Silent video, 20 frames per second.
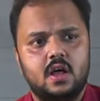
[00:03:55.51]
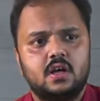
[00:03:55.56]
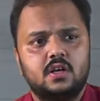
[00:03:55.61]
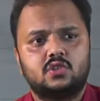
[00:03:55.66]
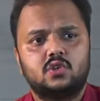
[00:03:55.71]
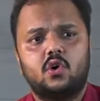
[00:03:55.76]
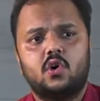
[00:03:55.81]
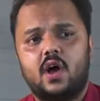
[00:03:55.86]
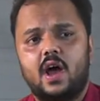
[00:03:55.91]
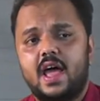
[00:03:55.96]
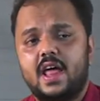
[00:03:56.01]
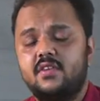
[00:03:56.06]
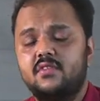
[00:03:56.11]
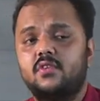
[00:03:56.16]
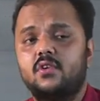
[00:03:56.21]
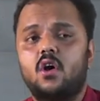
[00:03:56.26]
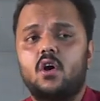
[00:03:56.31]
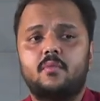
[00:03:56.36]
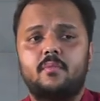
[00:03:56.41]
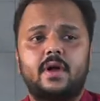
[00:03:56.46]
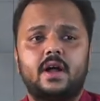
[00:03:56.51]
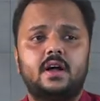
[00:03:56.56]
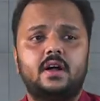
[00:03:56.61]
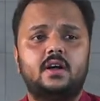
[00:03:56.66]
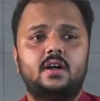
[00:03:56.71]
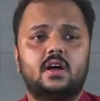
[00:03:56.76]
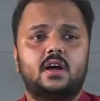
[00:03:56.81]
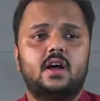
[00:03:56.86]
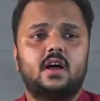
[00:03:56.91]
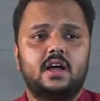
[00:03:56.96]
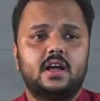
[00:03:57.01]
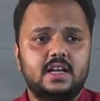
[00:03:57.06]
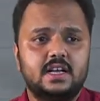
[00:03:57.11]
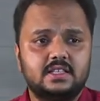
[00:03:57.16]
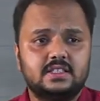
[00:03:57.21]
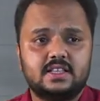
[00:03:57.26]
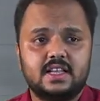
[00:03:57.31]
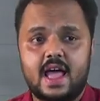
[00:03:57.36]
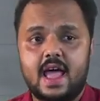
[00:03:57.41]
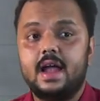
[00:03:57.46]
So environment
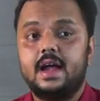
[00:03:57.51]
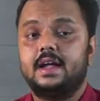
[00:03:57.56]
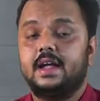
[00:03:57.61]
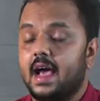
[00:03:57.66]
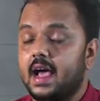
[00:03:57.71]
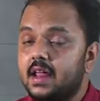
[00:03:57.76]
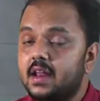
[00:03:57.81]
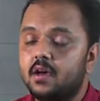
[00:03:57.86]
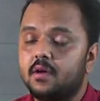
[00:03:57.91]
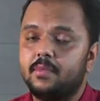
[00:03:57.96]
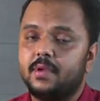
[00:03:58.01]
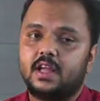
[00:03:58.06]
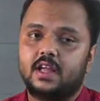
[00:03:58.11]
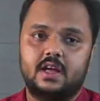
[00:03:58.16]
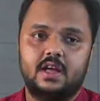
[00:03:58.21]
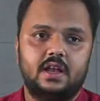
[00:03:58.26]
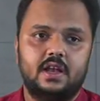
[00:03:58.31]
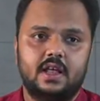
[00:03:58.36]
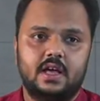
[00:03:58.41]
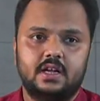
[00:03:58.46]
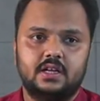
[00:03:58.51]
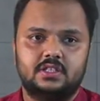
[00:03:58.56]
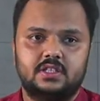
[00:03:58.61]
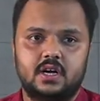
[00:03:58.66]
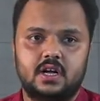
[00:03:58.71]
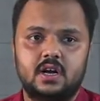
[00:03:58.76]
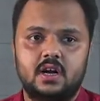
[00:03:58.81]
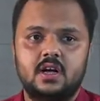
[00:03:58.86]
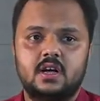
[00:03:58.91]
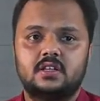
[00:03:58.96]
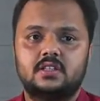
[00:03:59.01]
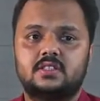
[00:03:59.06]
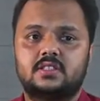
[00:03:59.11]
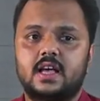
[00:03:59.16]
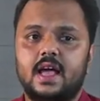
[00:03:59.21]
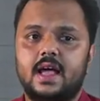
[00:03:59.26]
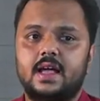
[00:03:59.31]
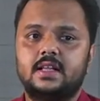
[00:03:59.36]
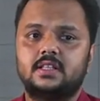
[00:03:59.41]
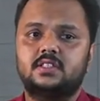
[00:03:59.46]
is a dynamic in nature.
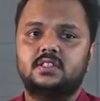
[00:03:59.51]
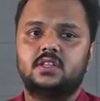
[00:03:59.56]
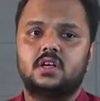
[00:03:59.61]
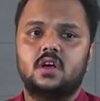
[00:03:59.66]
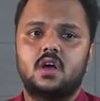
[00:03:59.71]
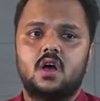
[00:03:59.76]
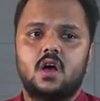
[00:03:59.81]
Science